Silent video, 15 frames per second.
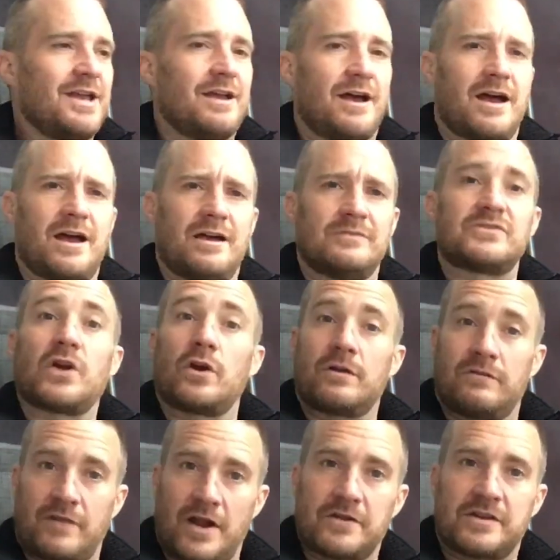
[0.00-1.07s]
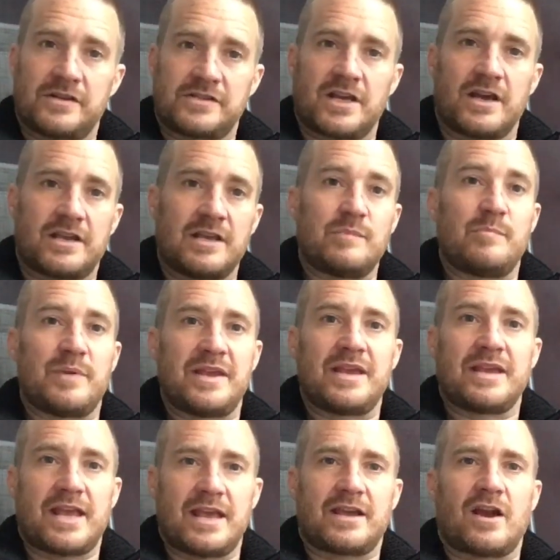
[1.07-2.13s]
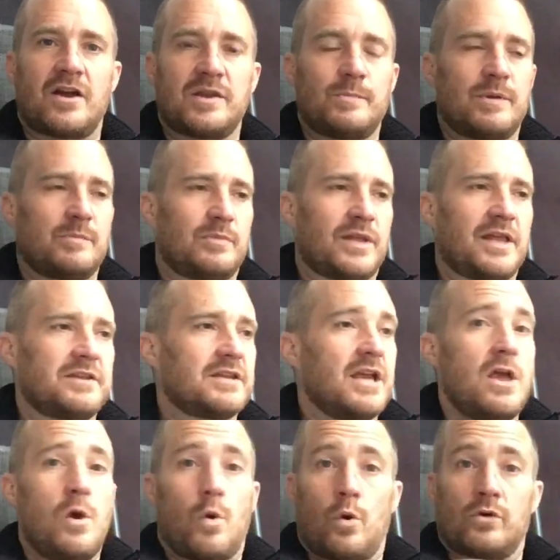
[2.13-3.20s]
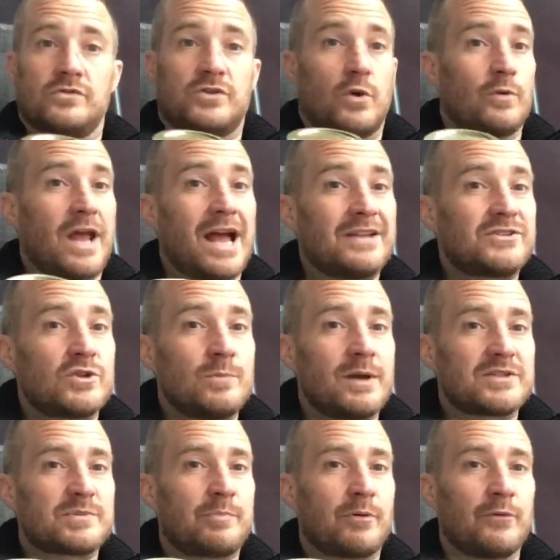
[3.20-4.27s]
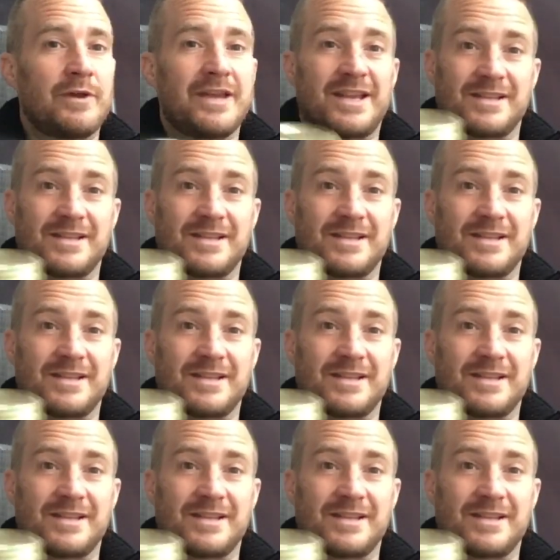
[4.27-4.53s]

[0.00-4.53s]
Uh, dark fired Kentucky being a condiment blend, or don't add too much perique.